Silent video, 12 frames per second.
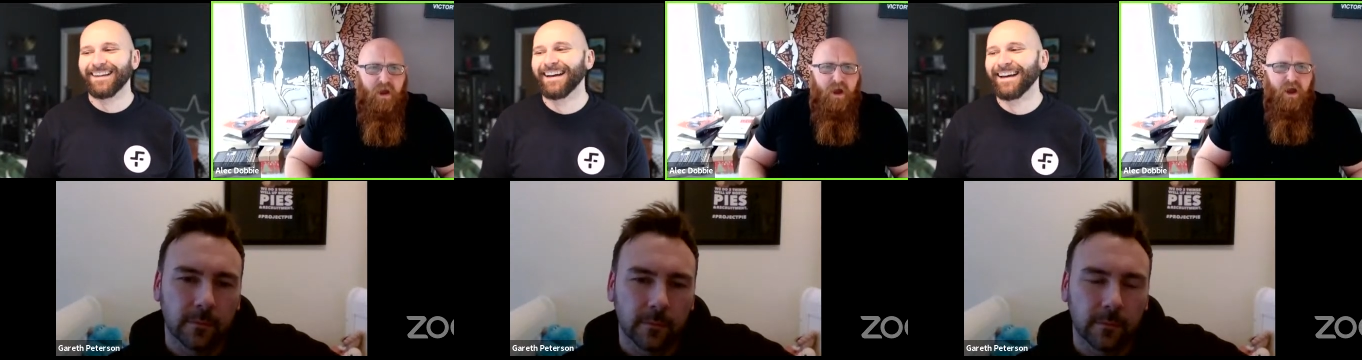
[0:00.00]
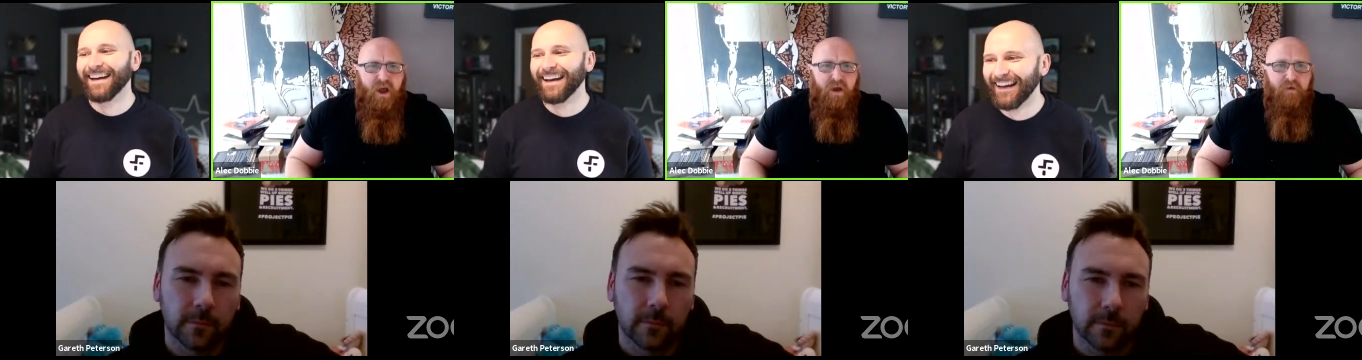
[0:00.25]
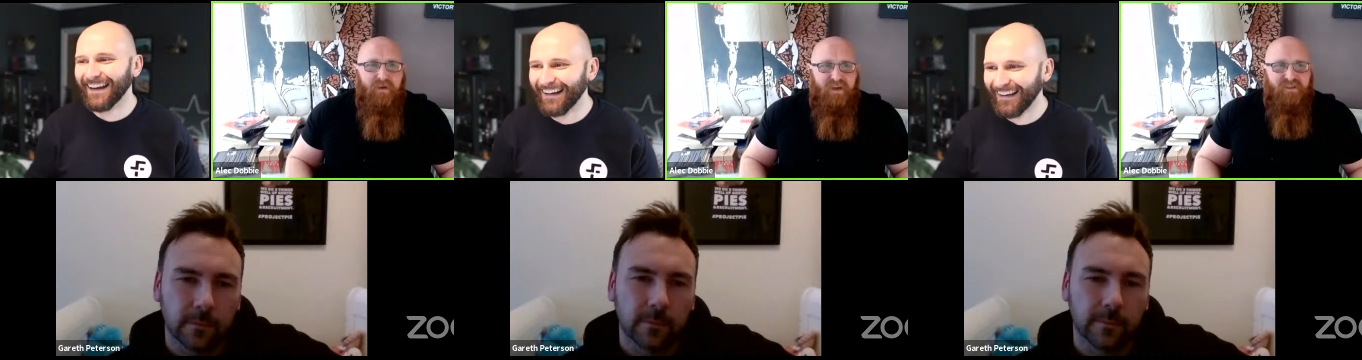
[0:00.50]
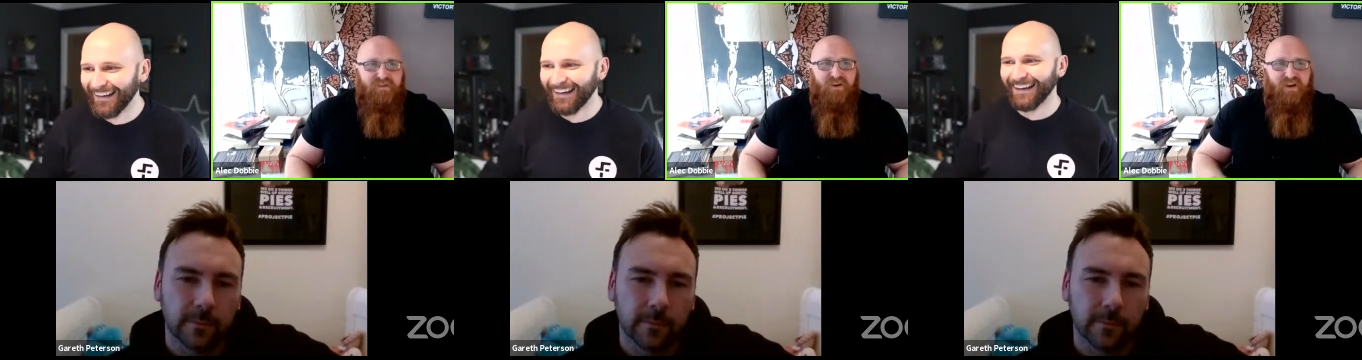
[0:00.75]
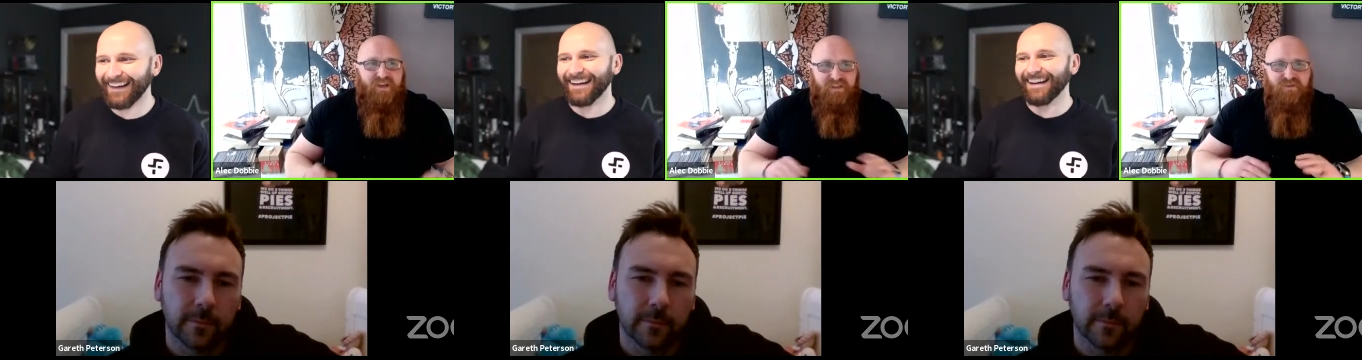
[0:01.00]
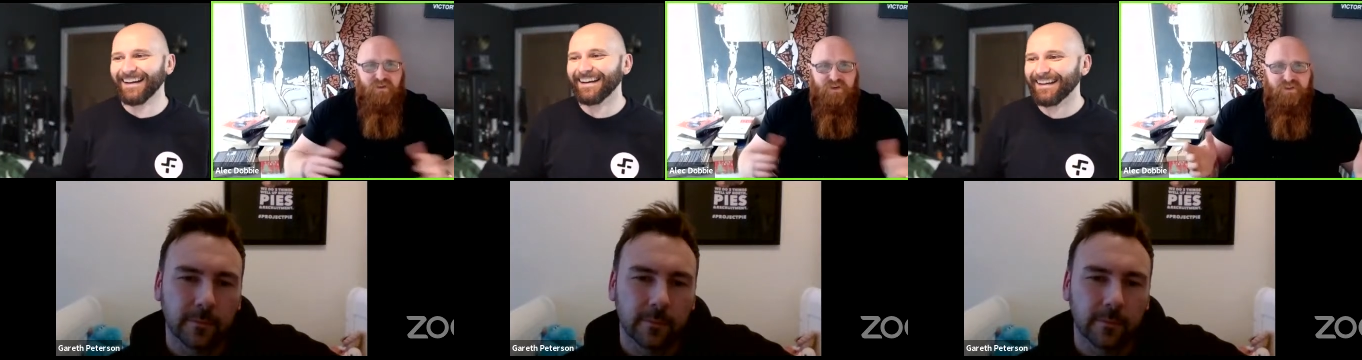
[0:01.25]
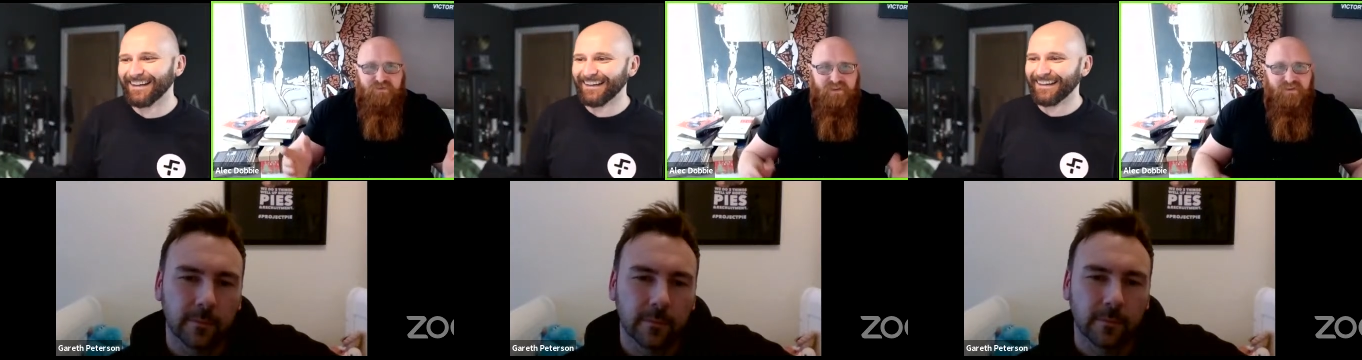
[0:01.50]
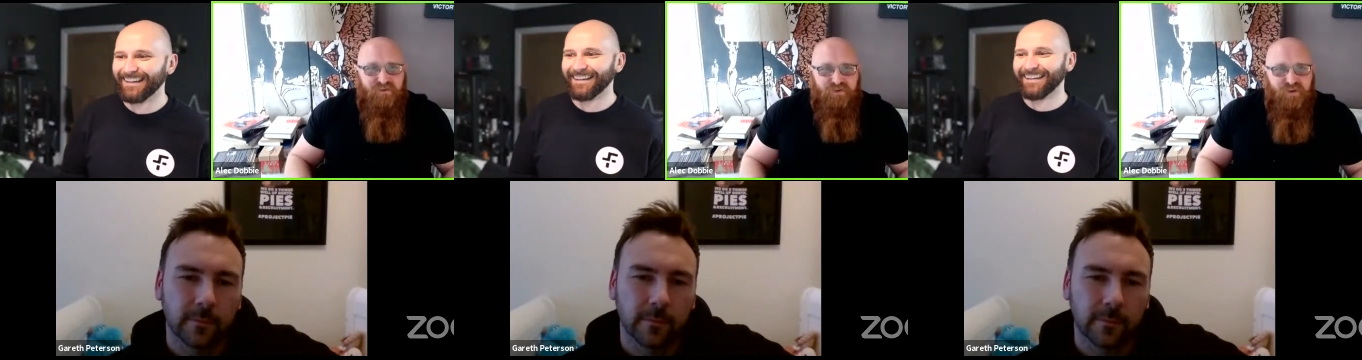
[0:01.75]
Speaker 1: Um, it's not it's not
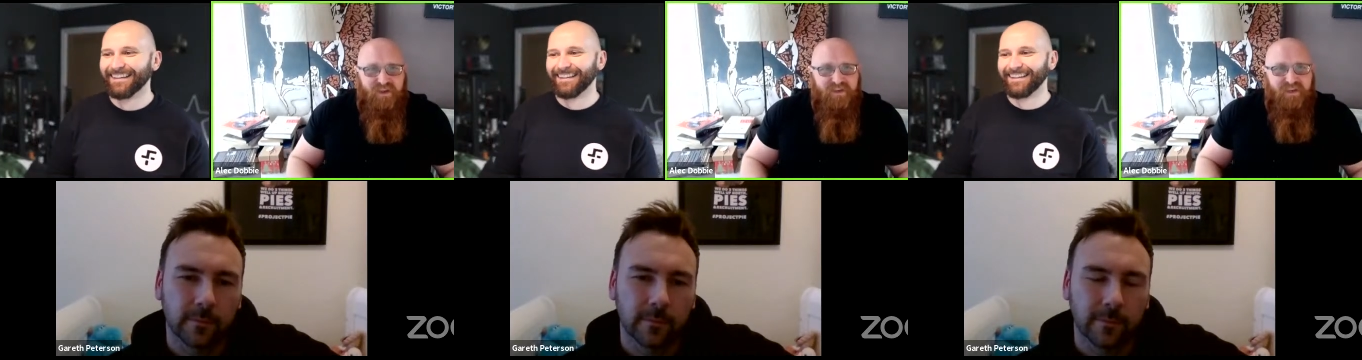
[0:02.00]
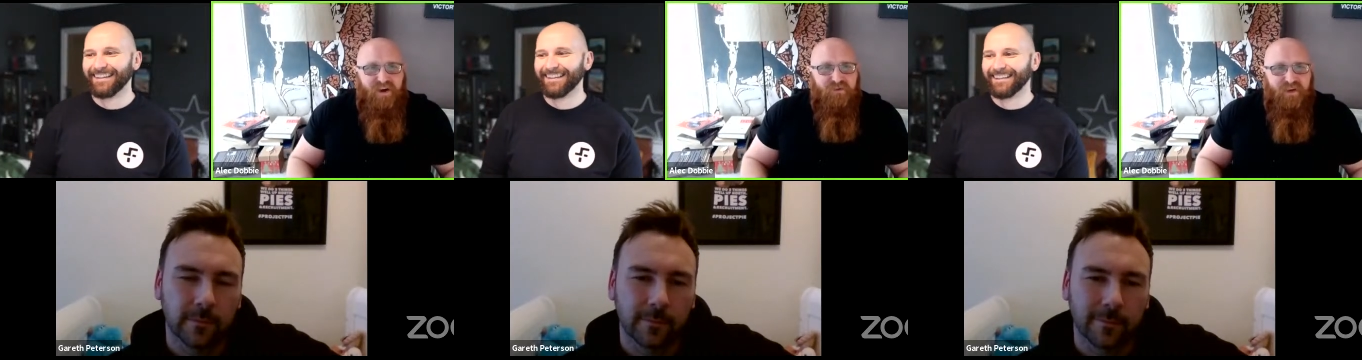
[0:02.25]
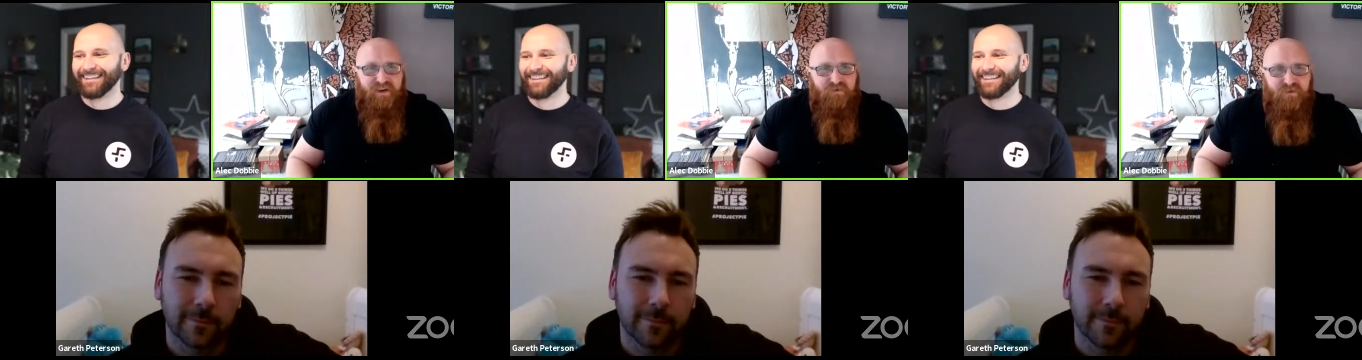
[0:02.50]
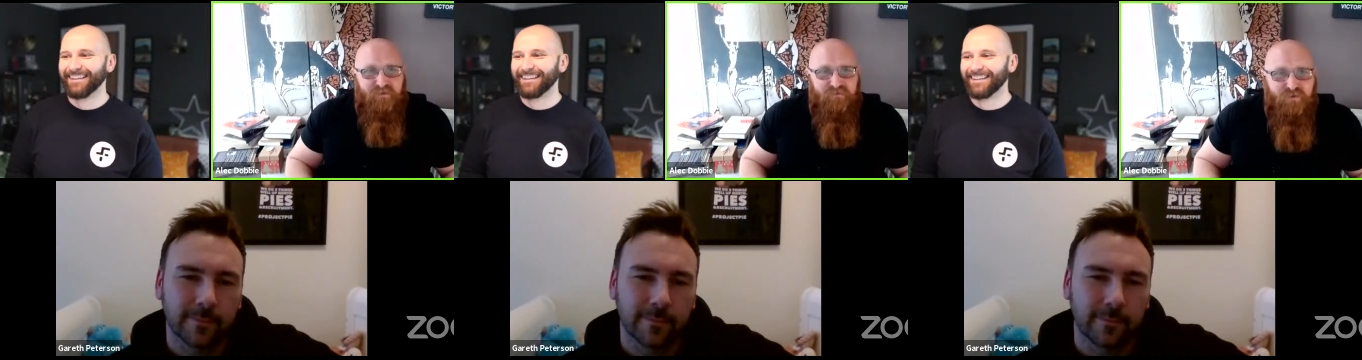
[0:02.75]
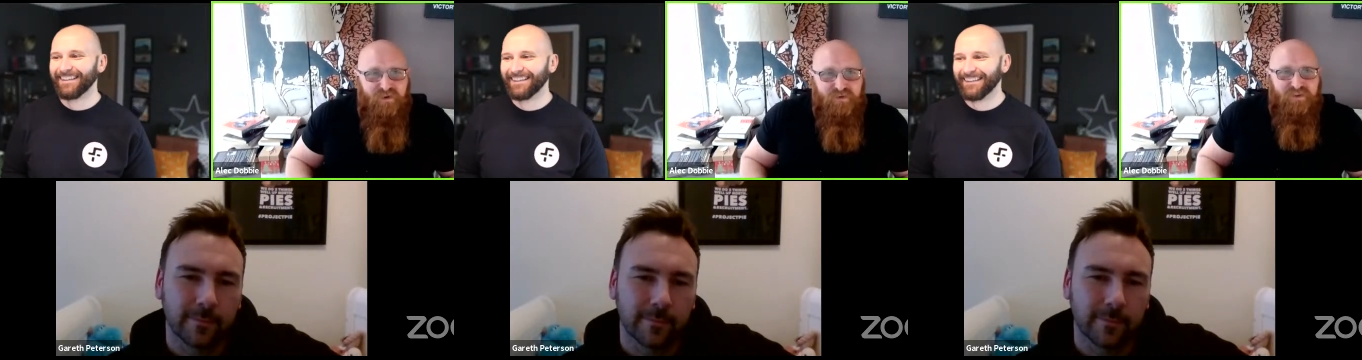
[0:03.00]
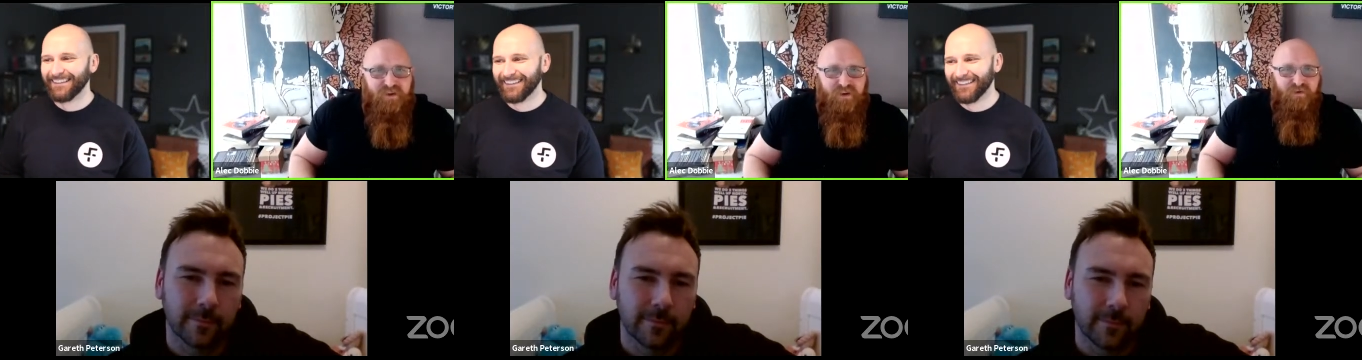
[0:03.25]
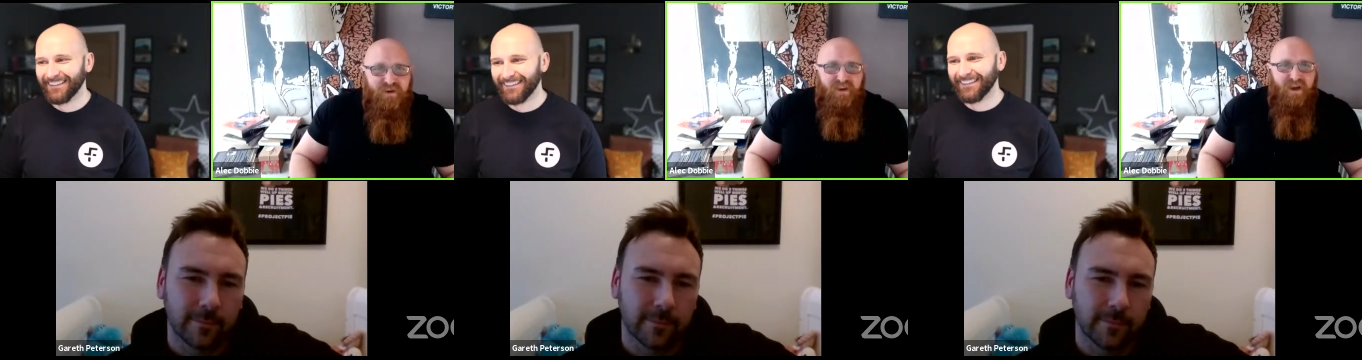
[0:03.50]
it's not tricky to get hold of anyone if you want to.